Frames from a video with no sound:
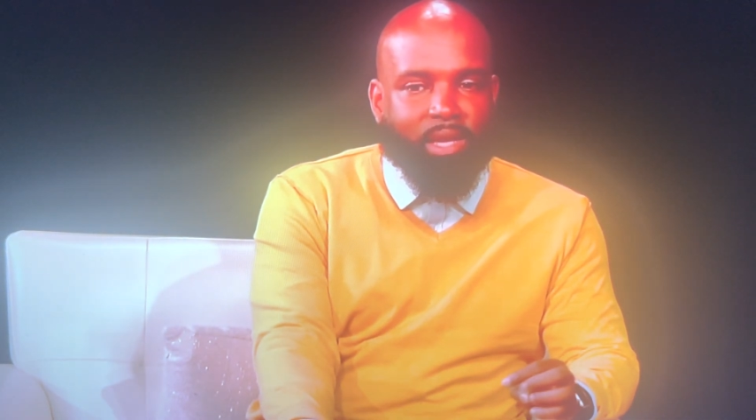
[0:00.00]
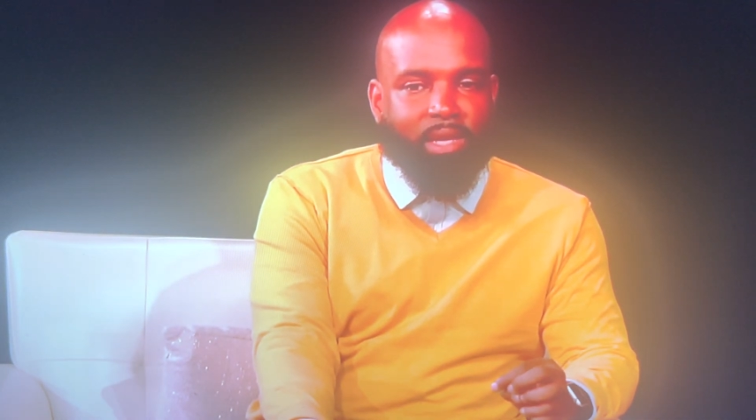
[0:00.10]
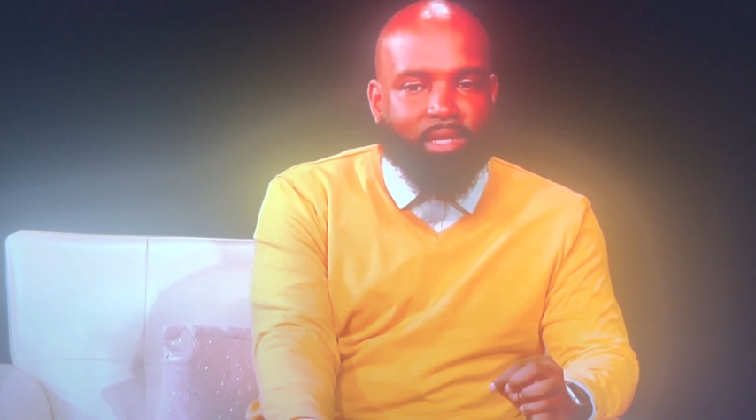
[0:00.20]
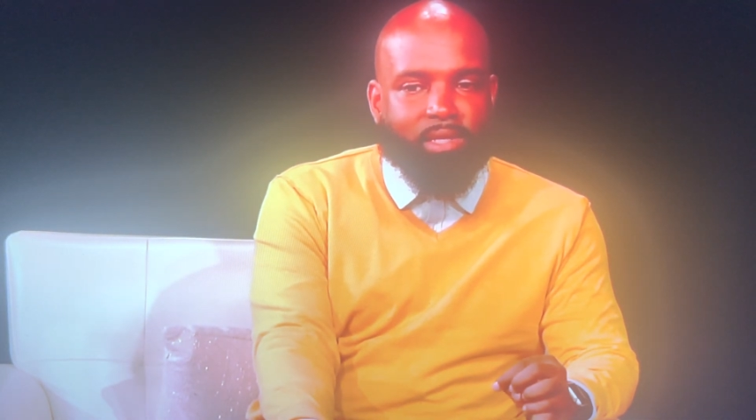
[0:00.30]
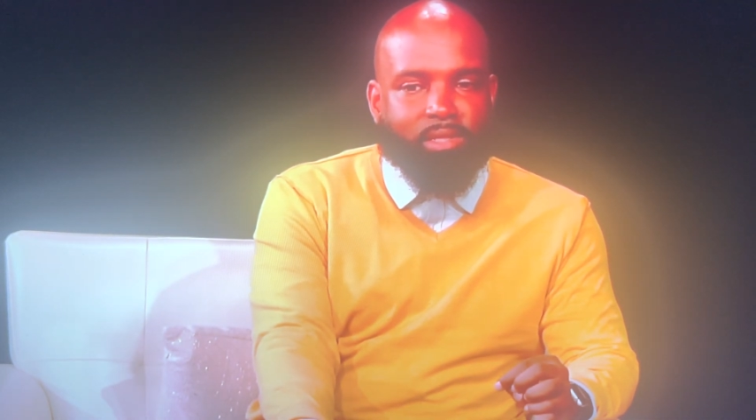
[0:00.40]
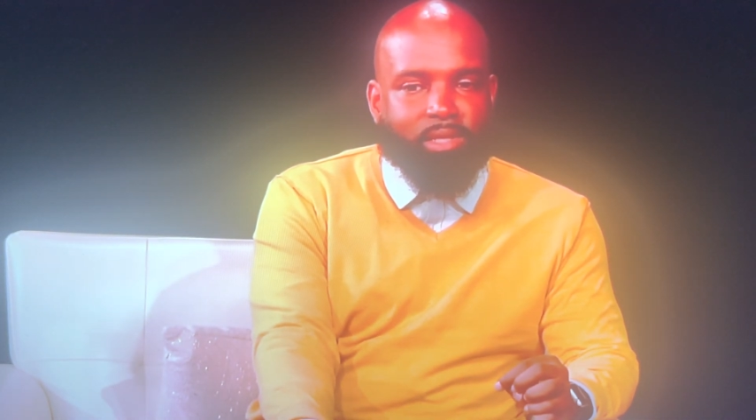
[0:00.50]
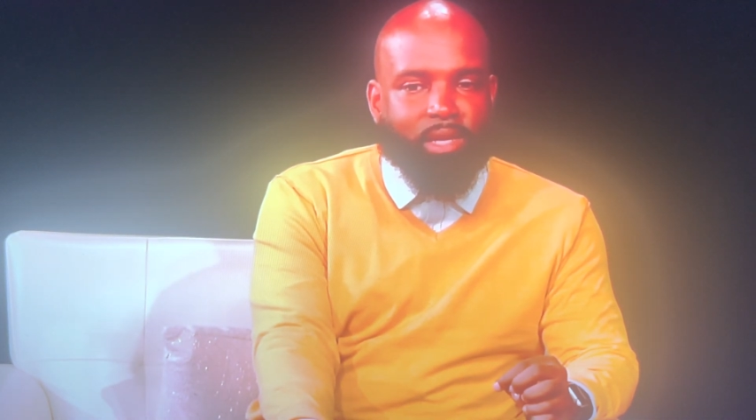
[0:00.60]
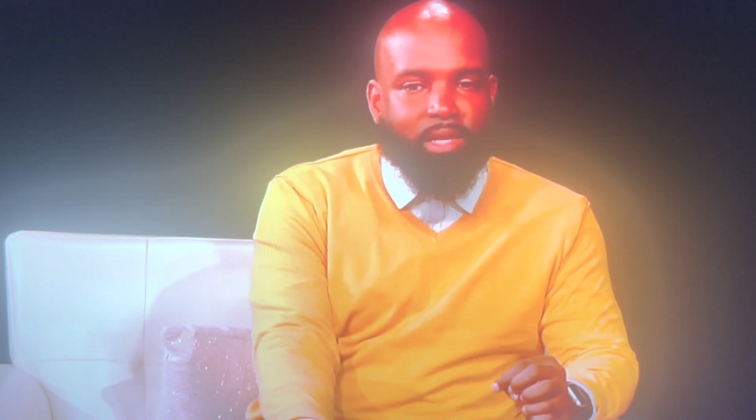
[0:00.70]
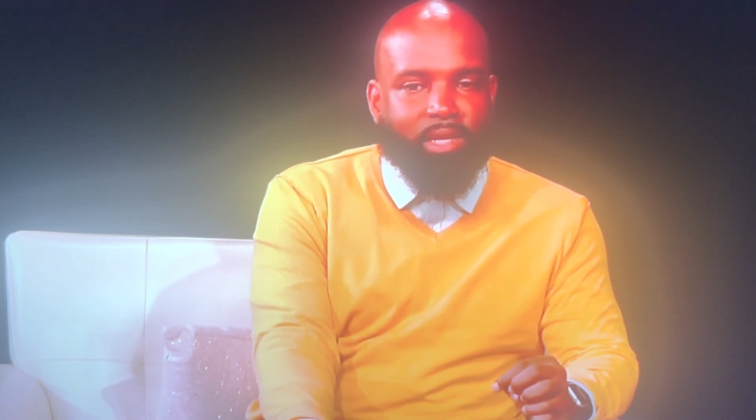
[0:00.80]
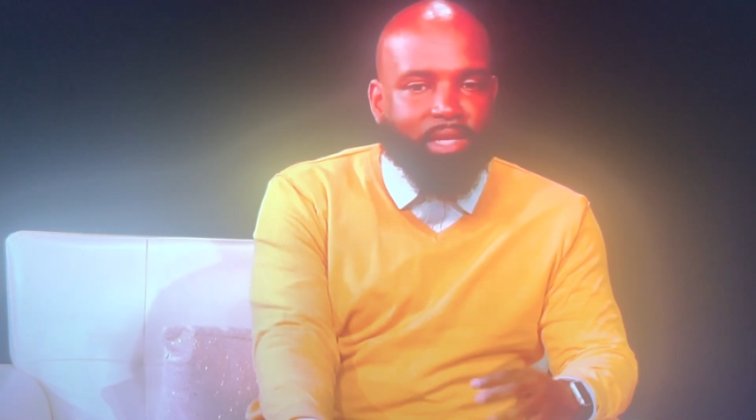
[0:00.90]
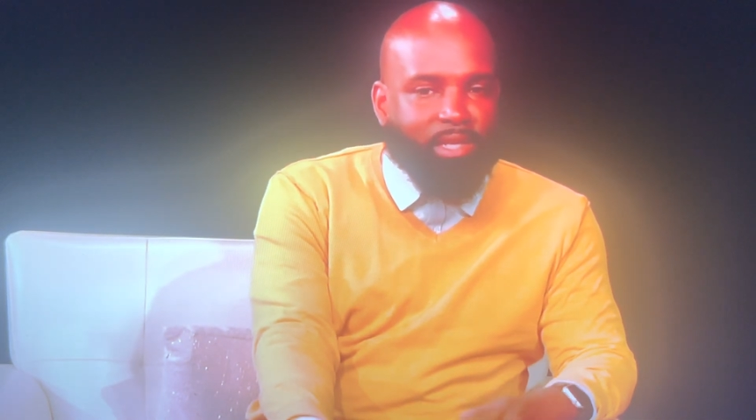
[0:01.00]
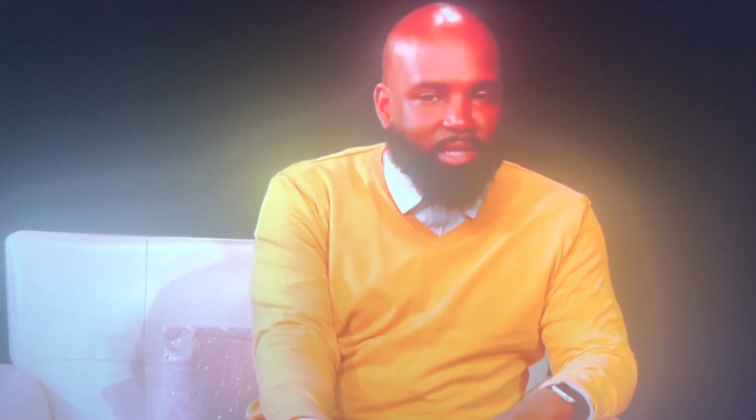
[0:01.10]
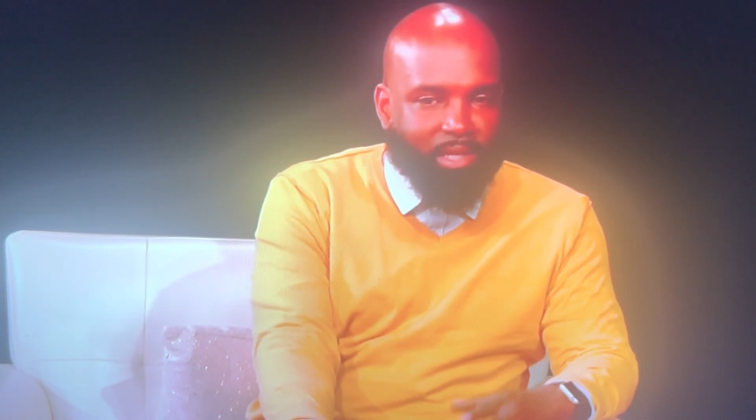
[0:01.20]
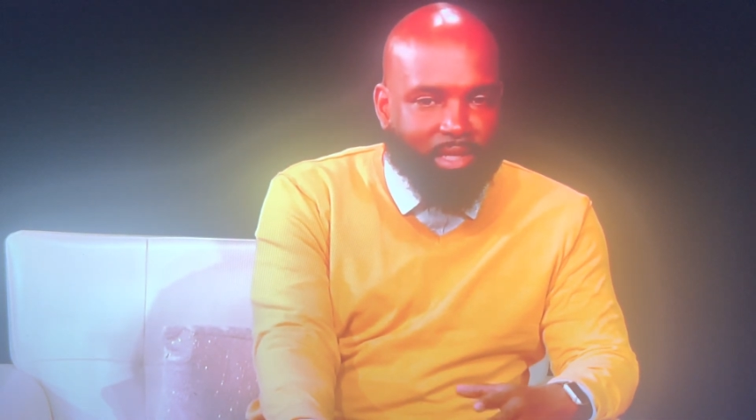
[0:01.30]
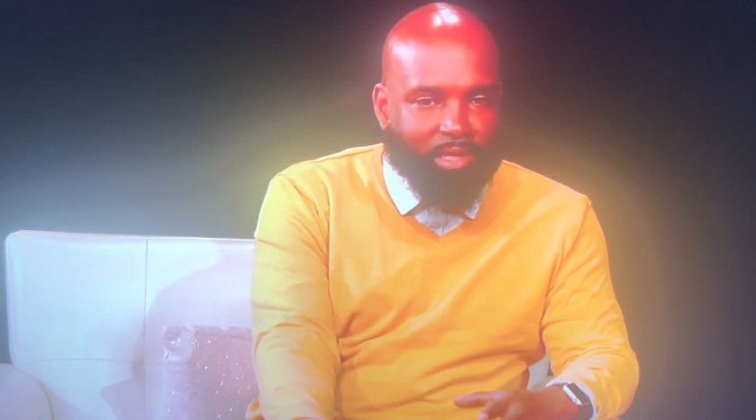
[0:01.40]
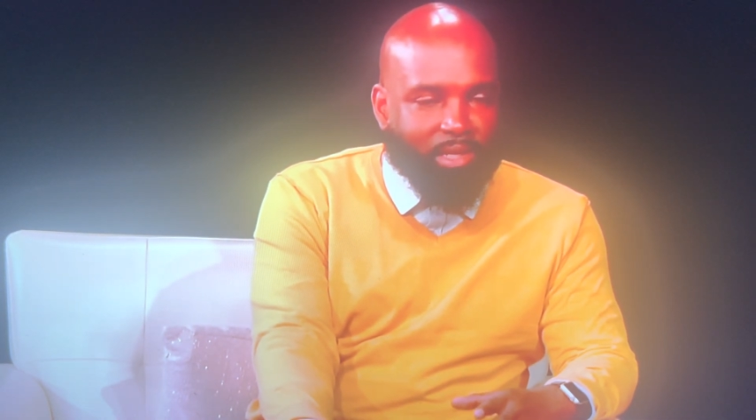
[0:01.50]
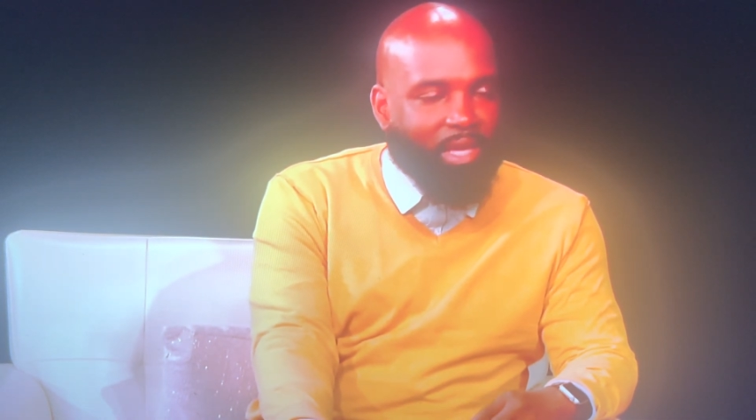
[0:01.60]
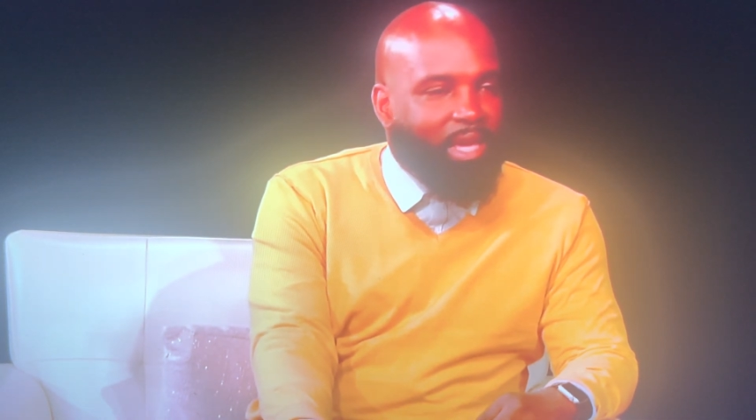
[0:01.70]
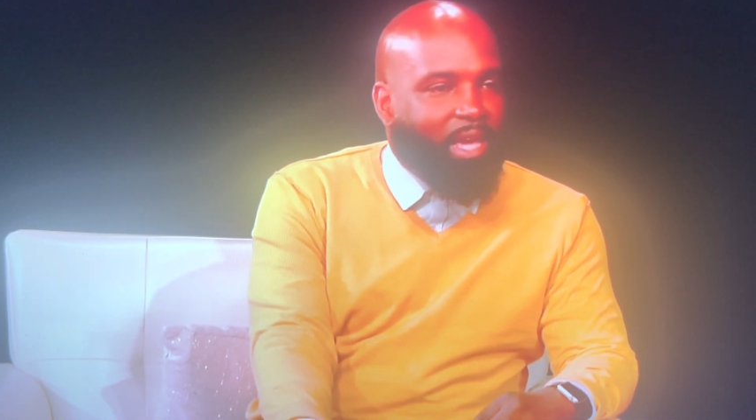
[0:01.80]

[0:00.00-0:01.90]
that is an Indian